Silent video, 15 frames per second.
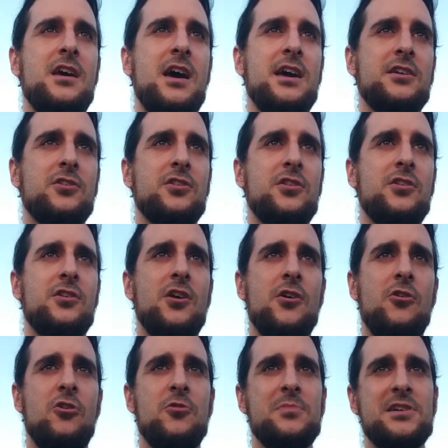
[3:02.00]
I
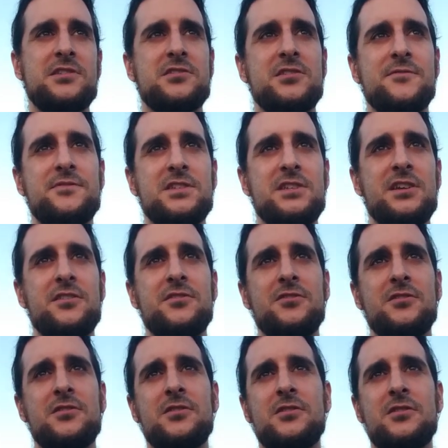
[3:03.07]
got all my stuff
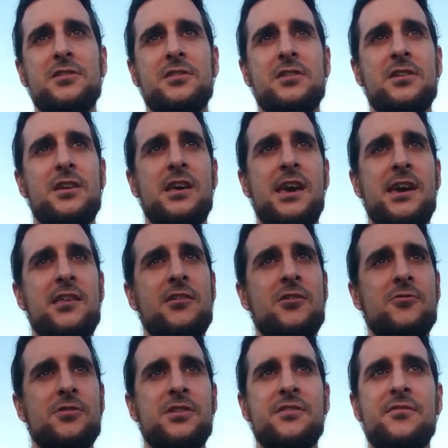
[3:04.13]
together. I had
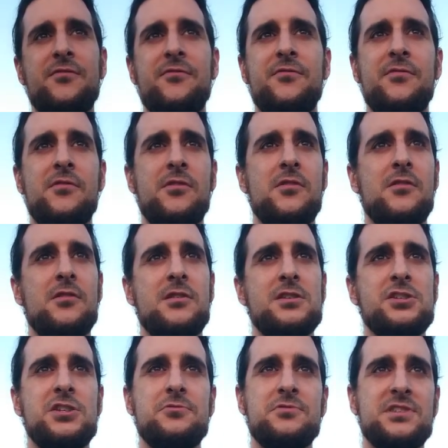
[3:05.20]
already,
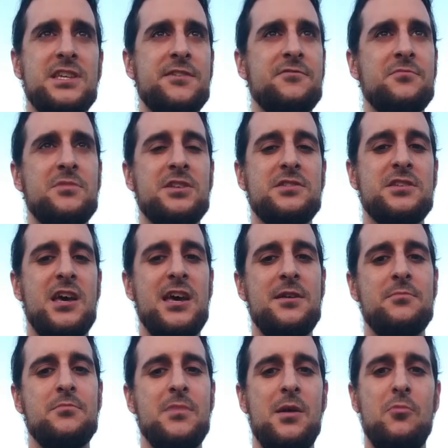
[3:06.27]
she was giving me
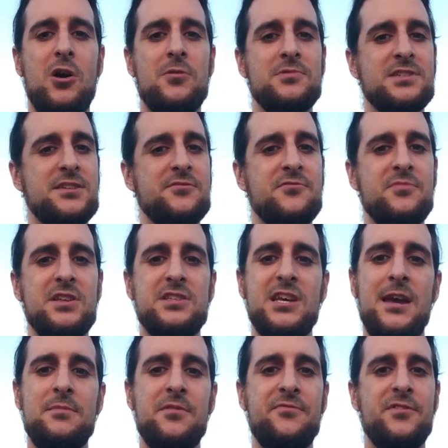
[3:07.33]
time, my mom was giving me
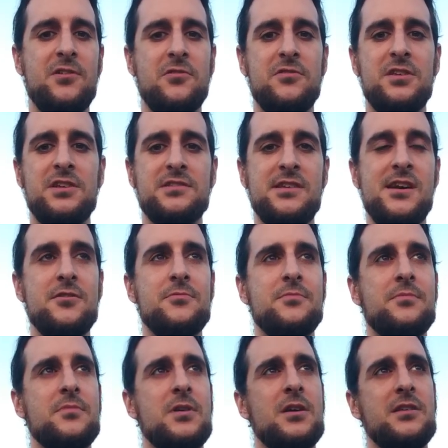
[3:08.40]
time to figure things out.
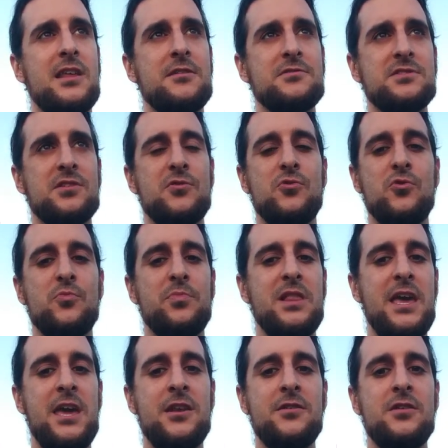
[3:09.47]
That was the whole
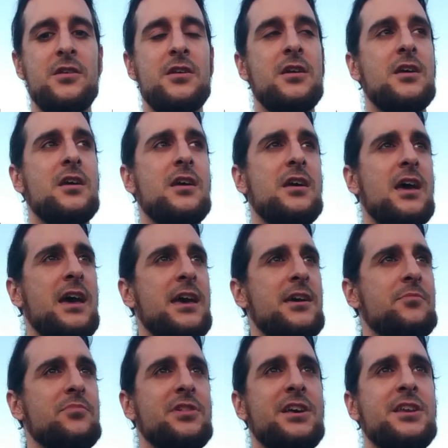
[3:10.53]
plan. I
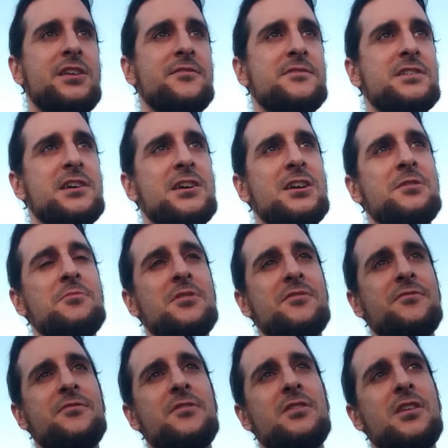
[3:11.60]
had plenty of time.
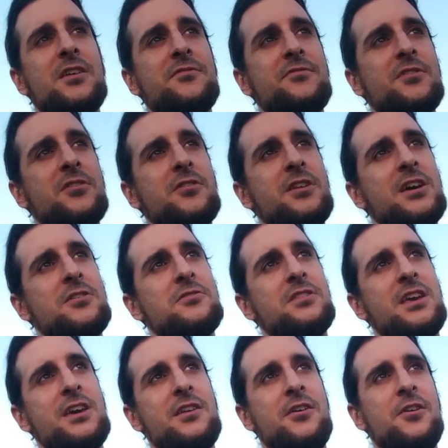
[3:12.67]
I figured out
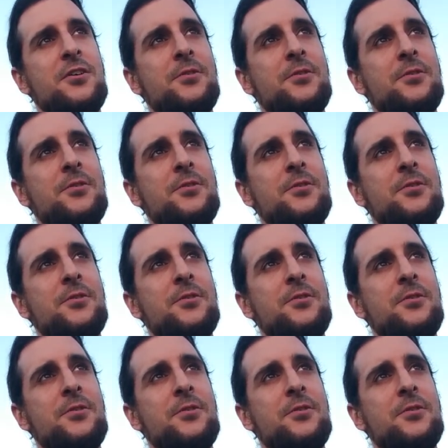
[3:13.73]
that